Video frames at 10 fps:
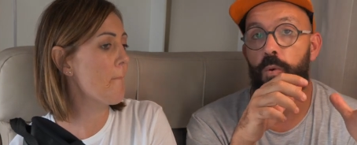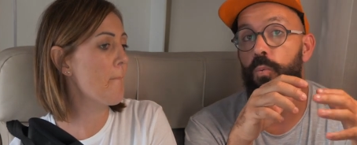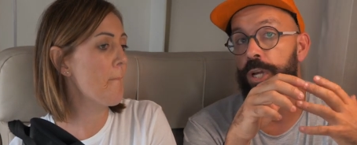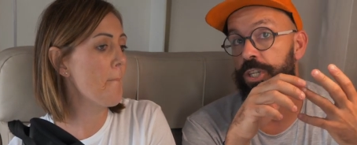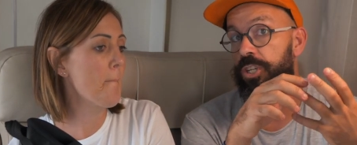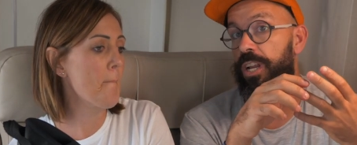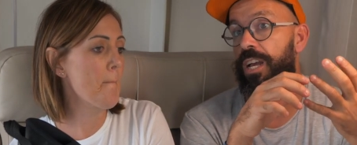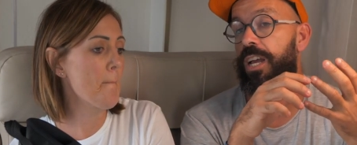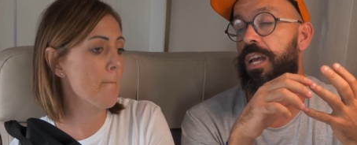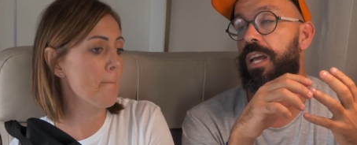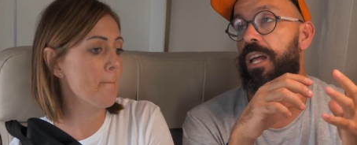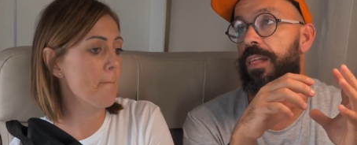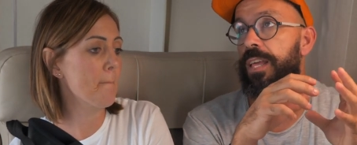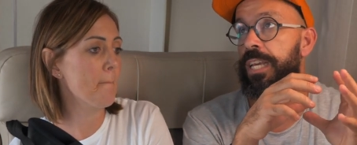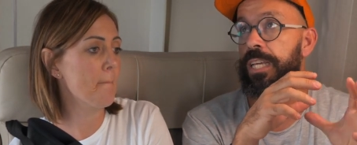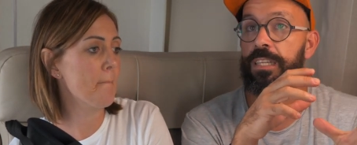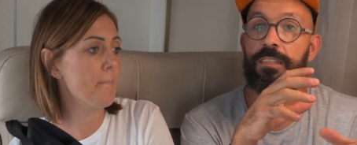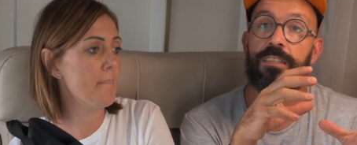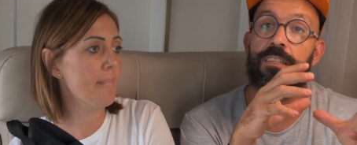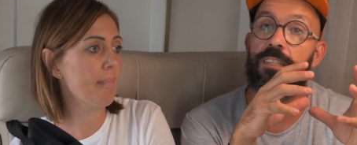Speaker 1: which is
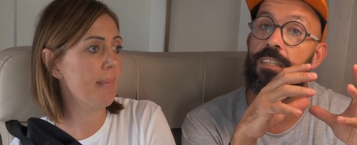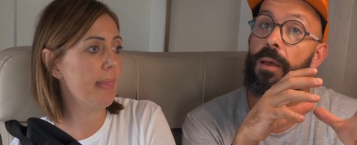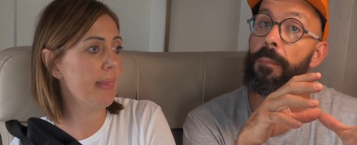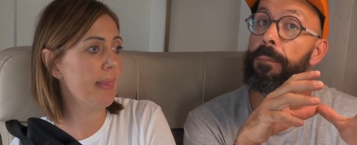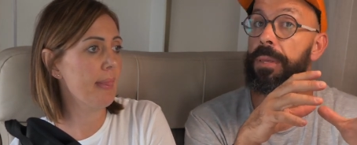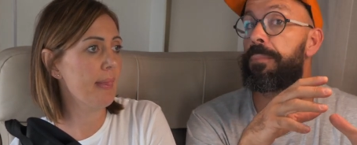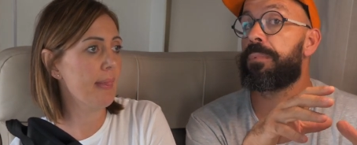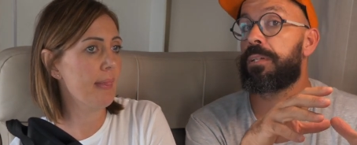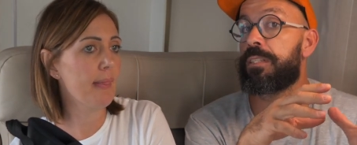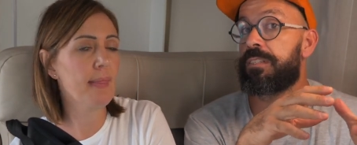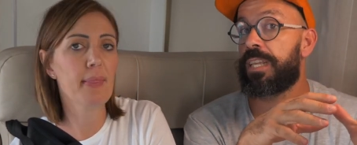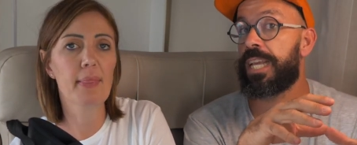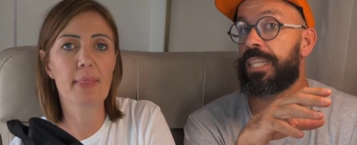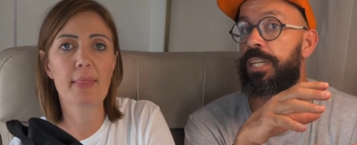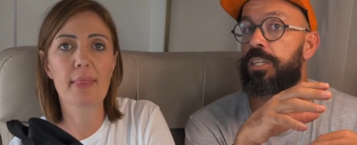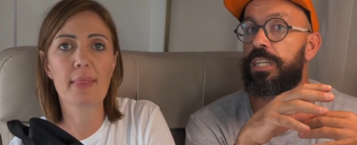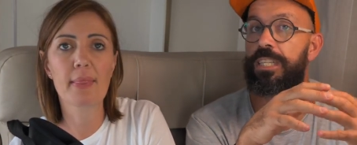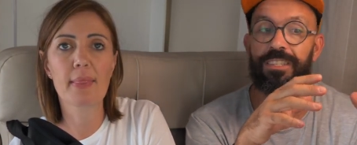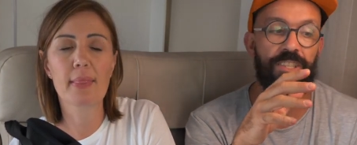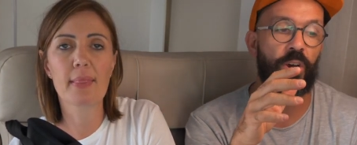some people say that
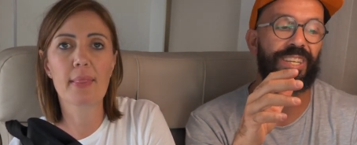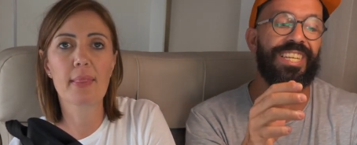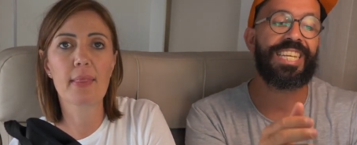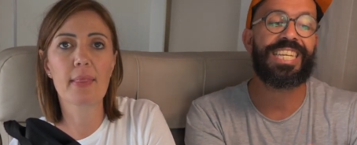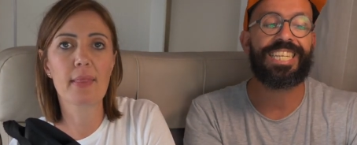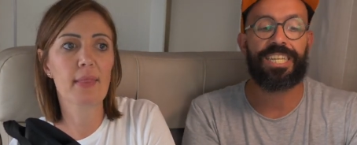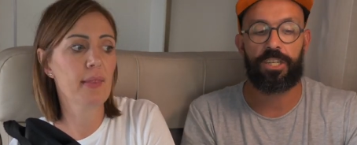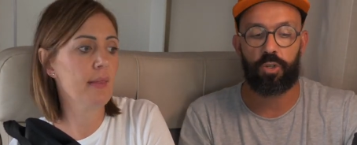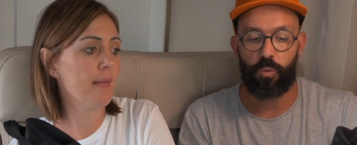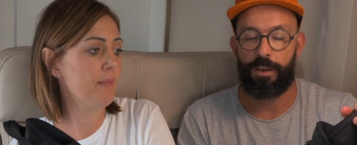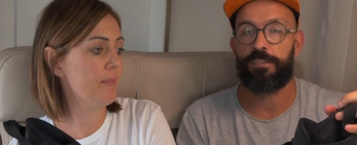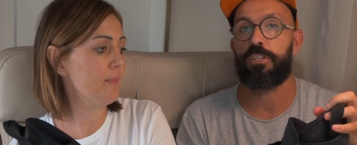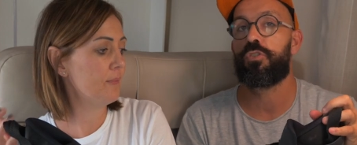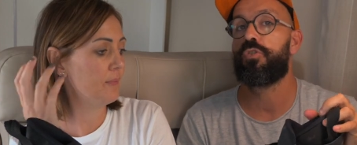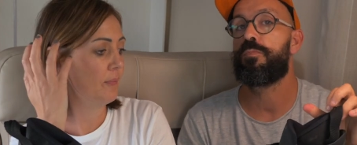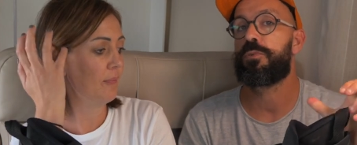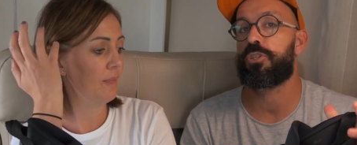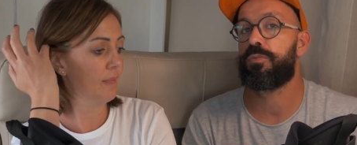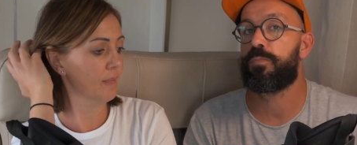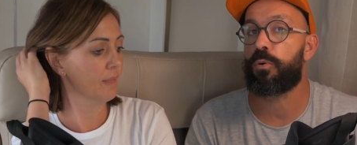it's not needed to have a super
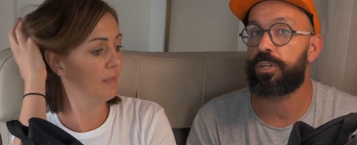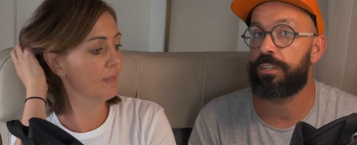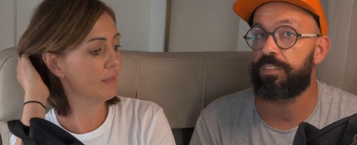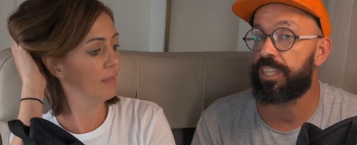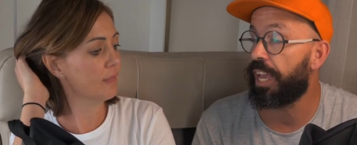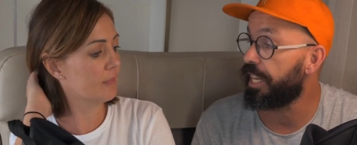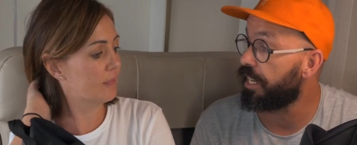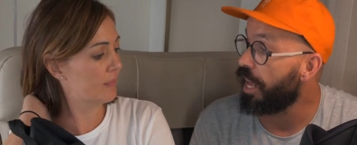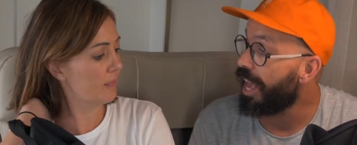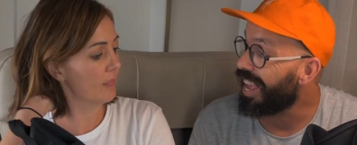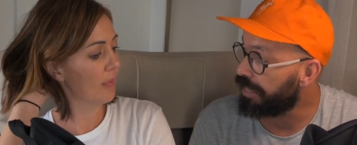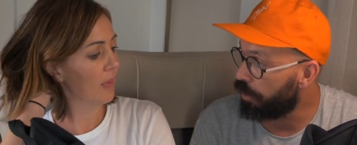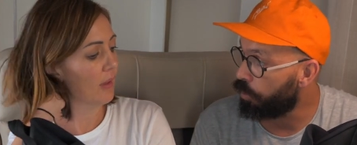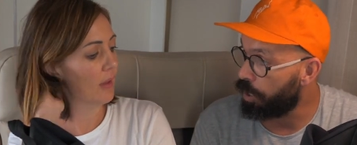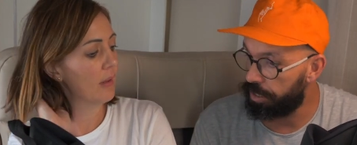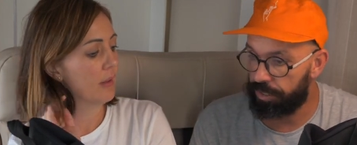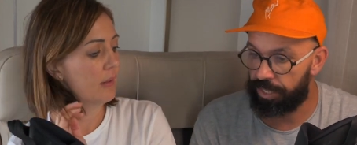supportive skate as a roller